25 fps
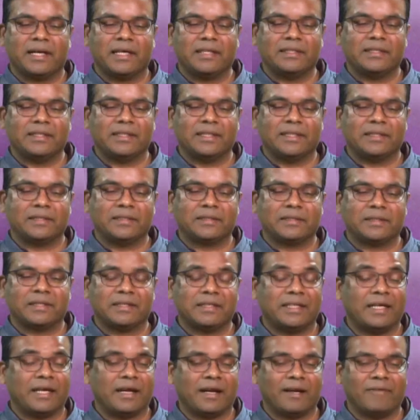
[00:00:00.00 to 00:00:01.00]
incident,
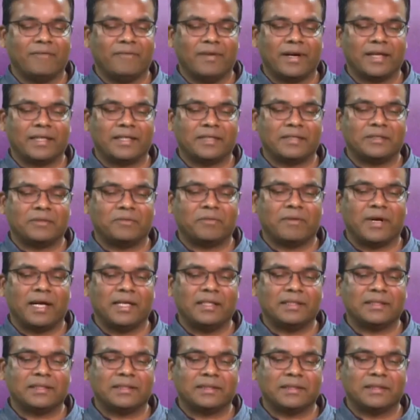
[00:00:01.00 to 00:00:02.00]
they are reflected
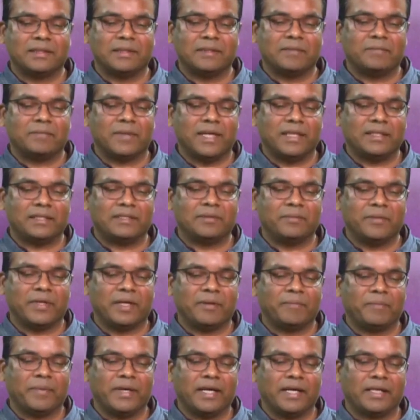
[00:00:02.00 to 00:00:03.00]
twice by these
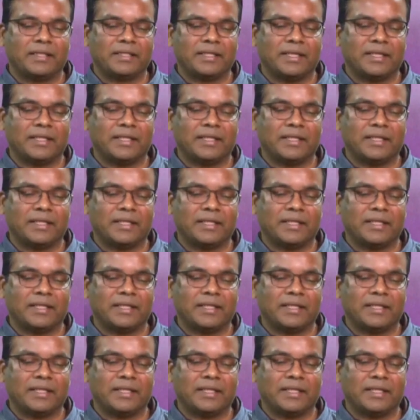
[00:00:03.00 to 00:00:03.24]
mirror pairs,